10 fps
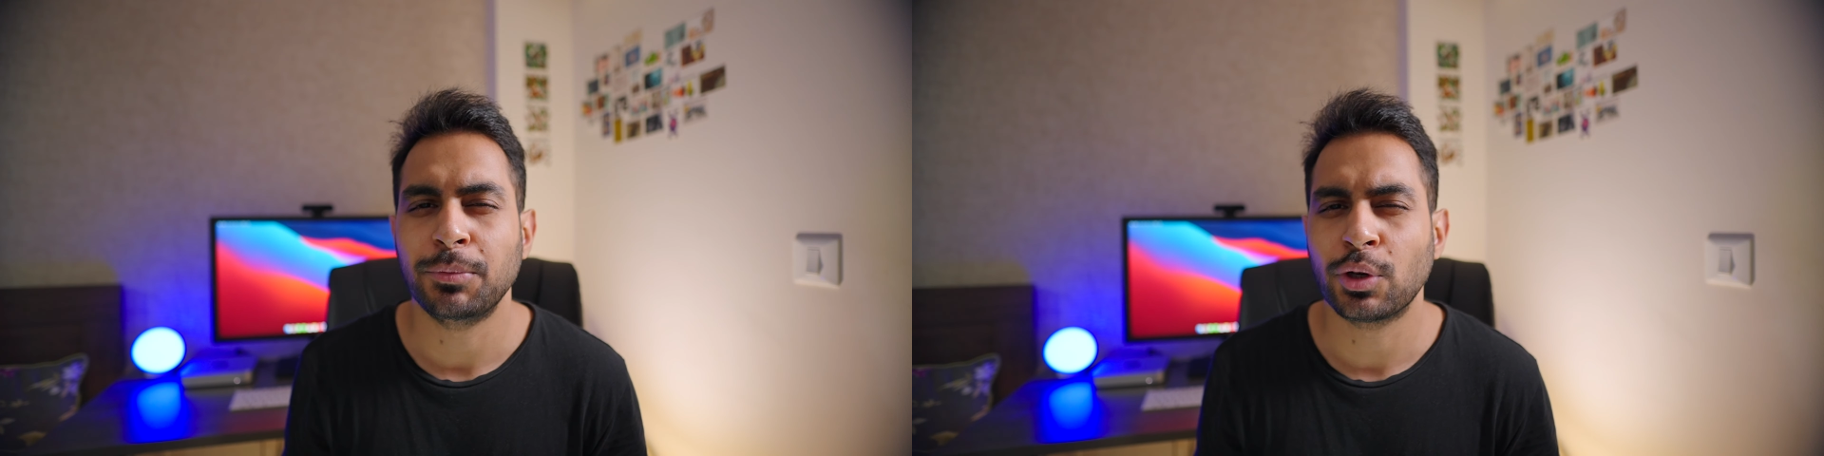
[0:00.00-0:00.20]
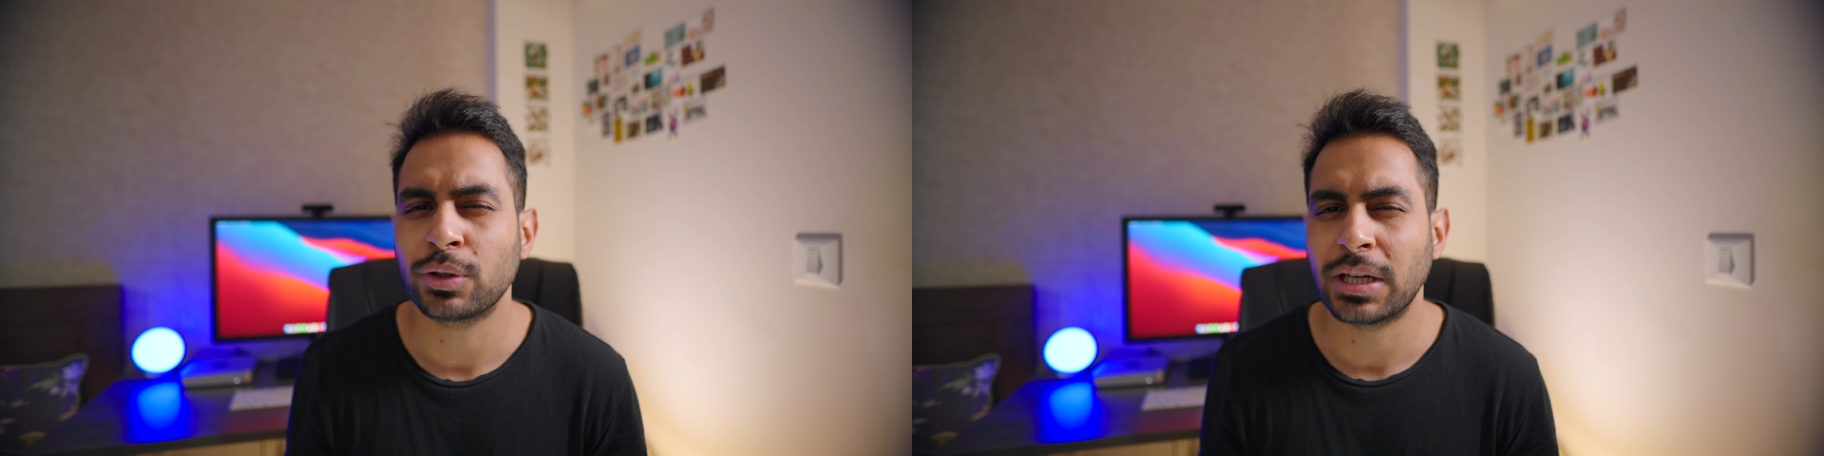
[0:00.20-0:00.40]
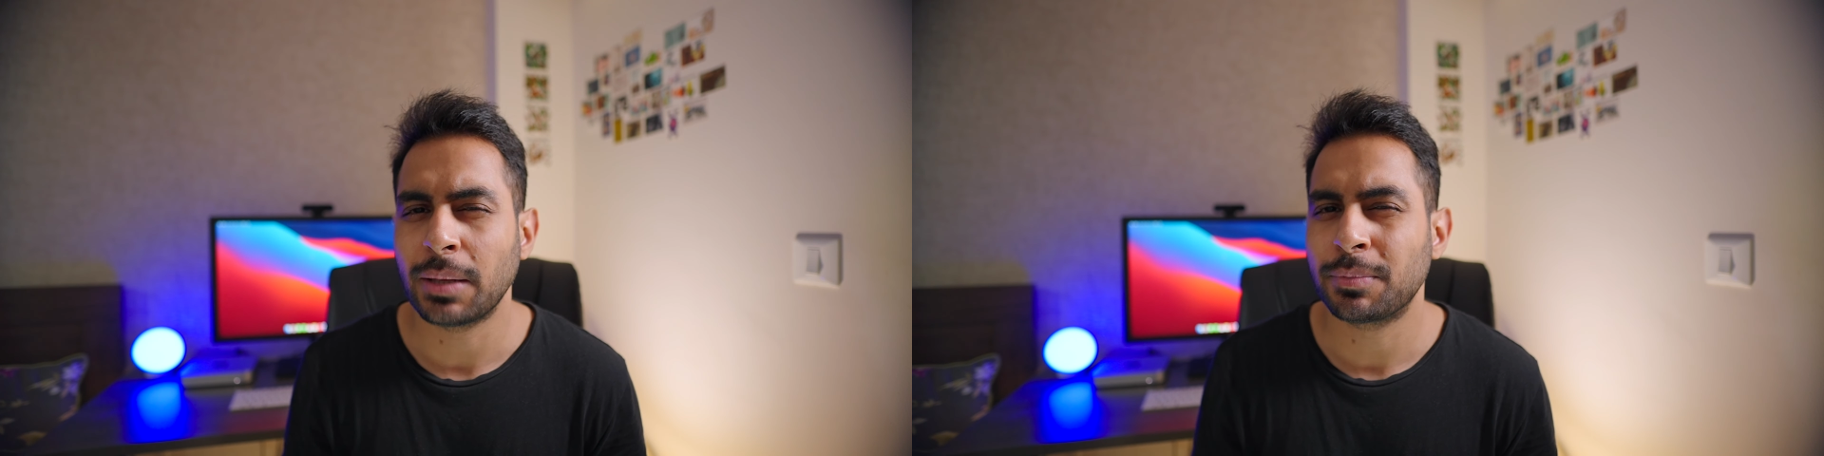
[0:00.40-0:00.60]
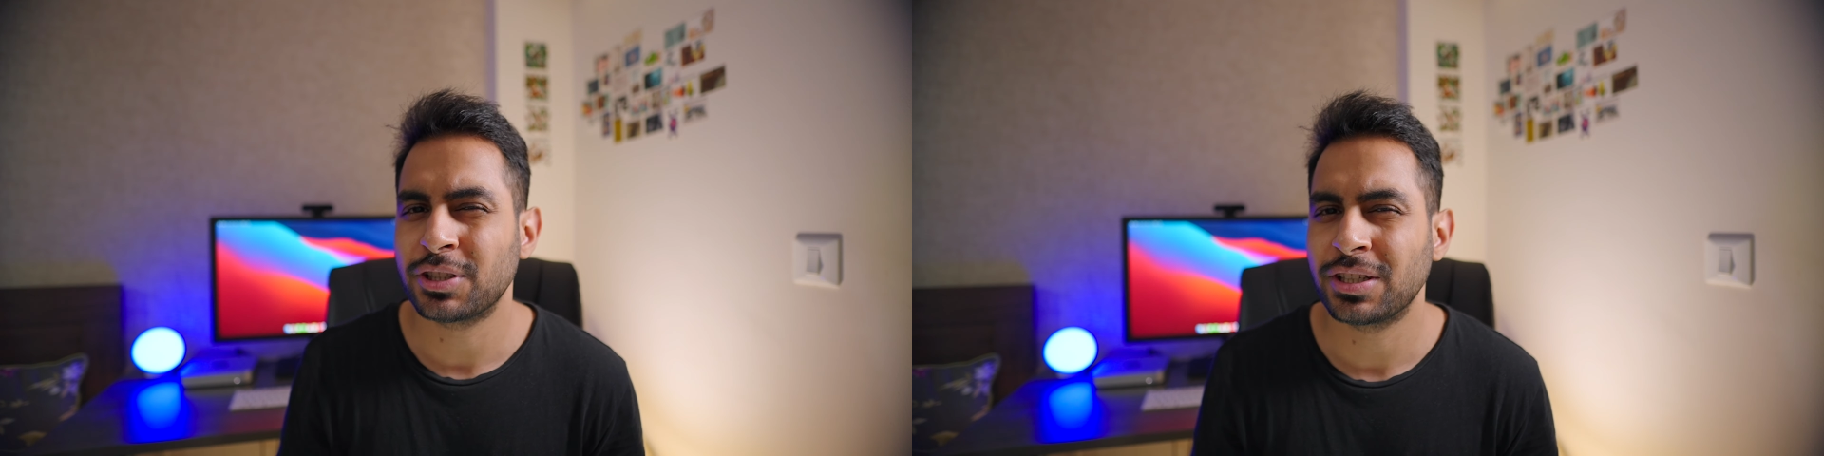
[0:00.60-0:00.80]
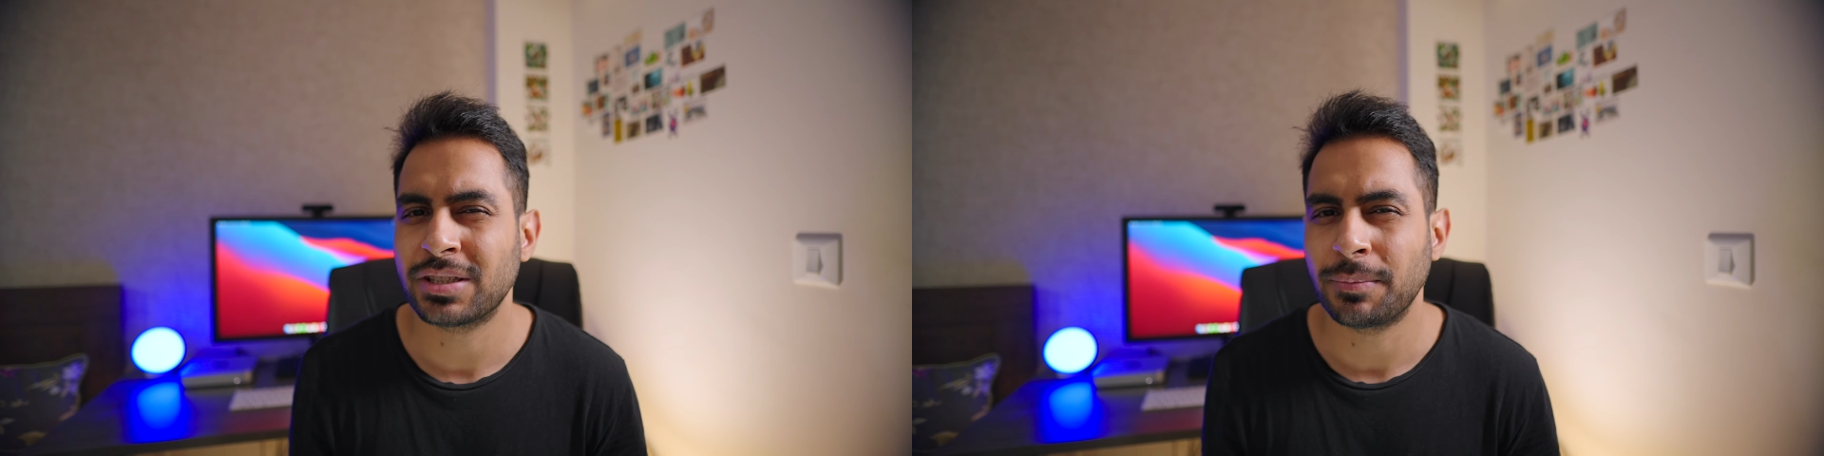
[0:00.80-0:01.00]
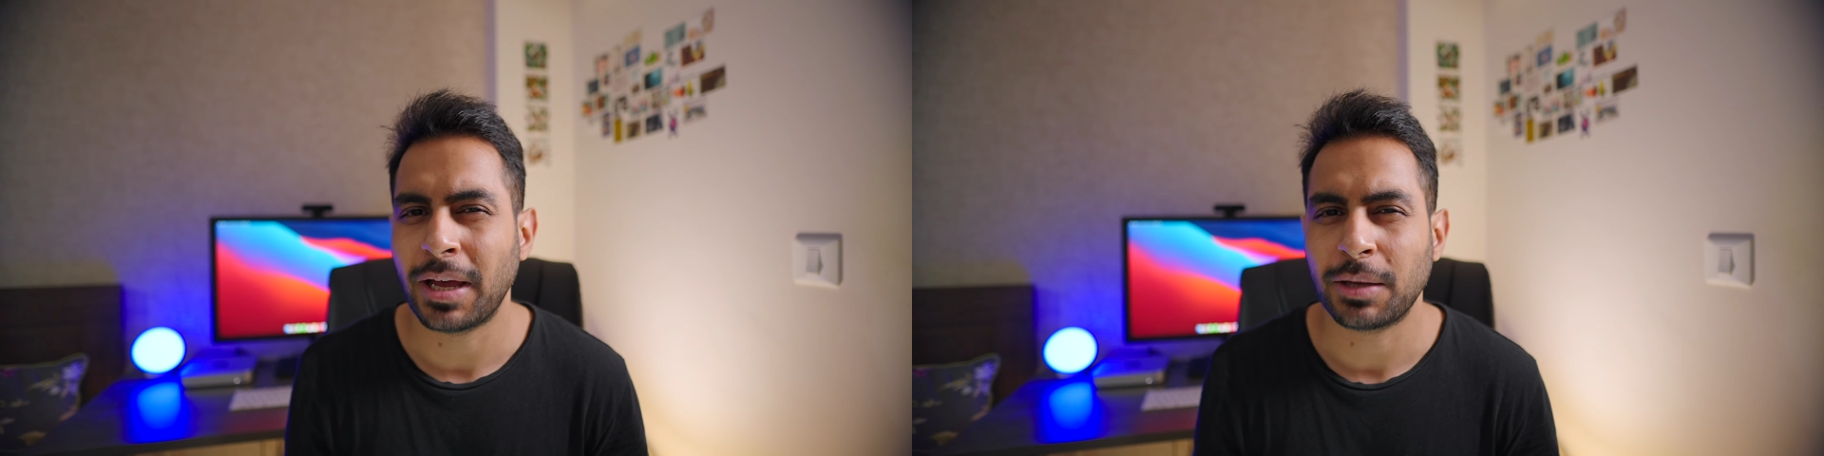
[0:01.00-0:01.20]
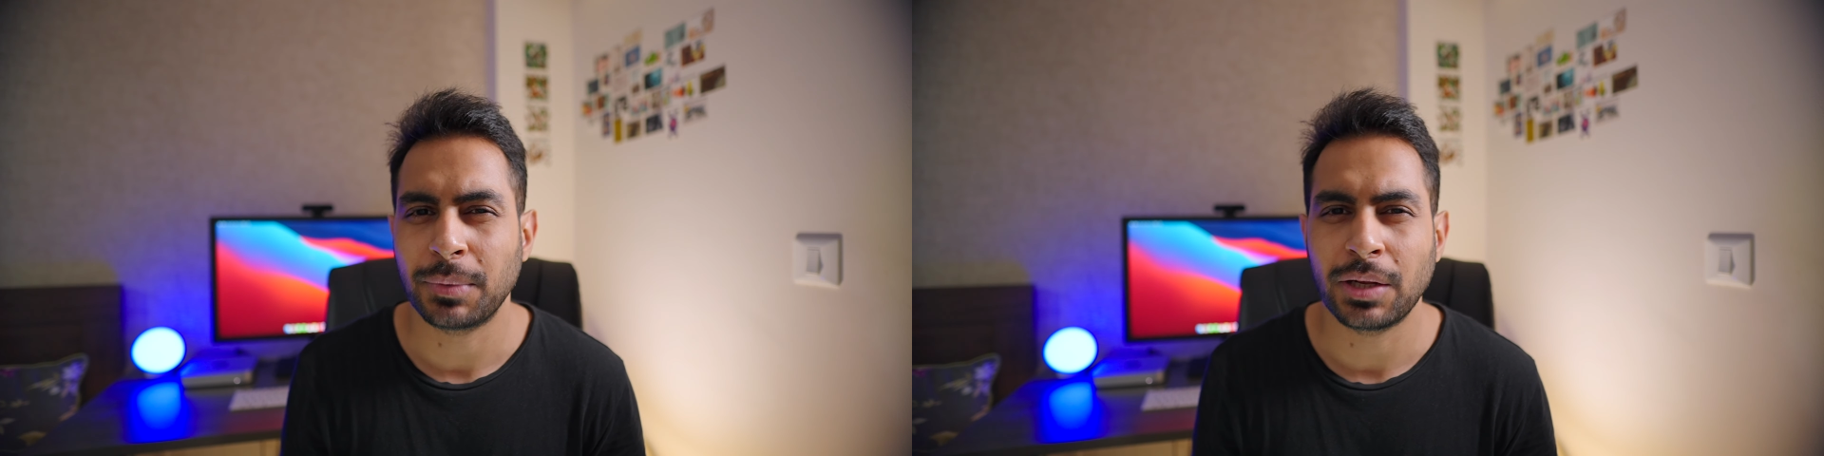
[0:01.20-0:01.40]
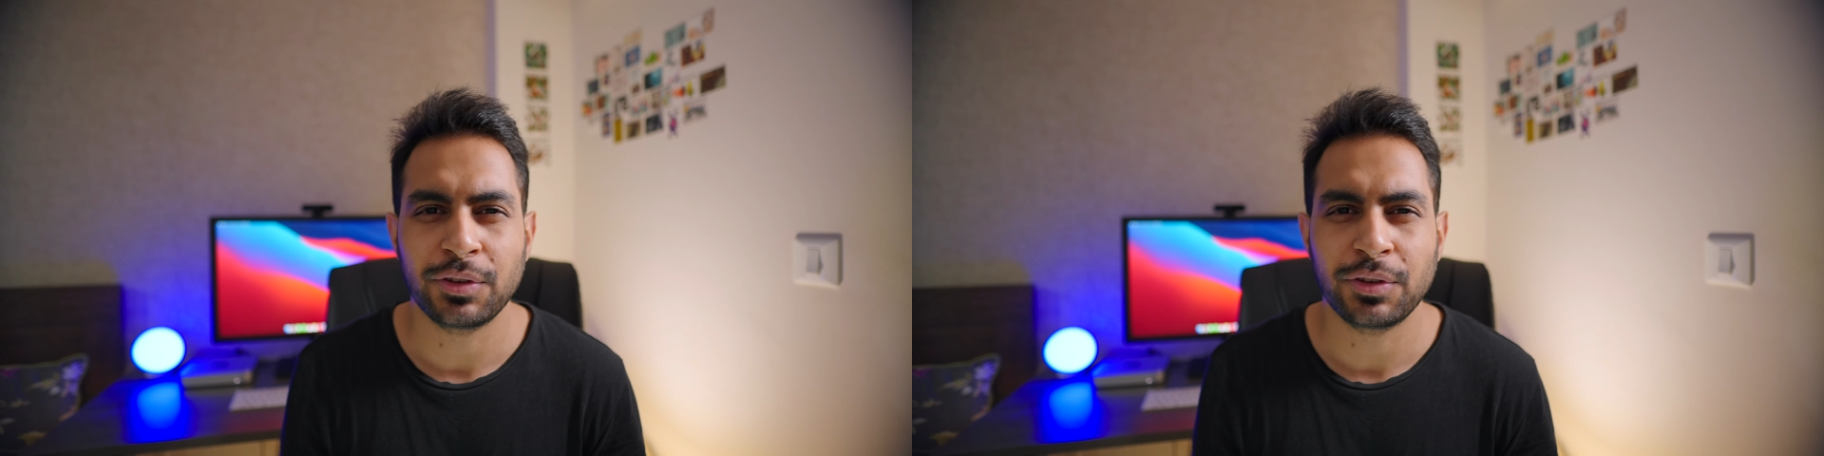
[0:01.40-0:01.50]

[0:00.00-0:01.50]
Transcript: you know that I purchased a Mac mini